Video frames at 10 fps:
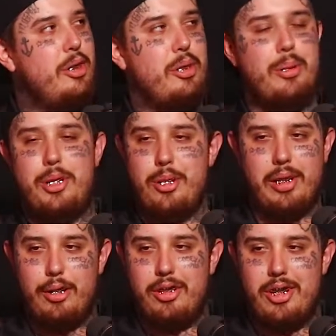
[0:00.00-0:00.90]
do what you
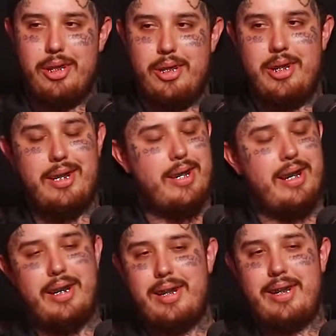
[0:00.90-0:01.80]
love to do it's
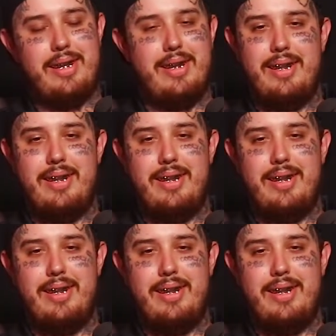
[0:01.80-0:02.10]
it's